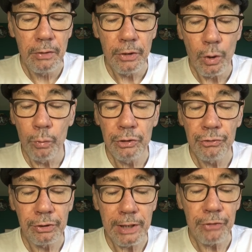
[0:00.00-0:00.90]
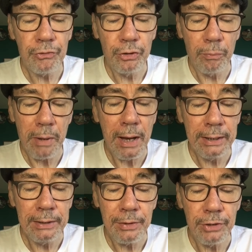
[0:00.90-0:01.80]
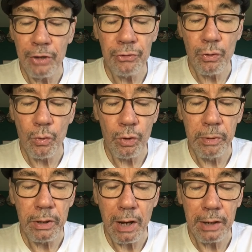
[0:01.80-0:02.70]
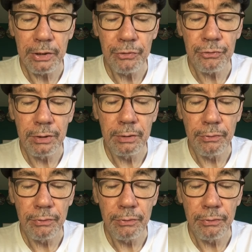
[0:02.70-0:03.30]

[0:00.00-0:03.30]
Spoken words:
The only celestial body that doesn't orbit August,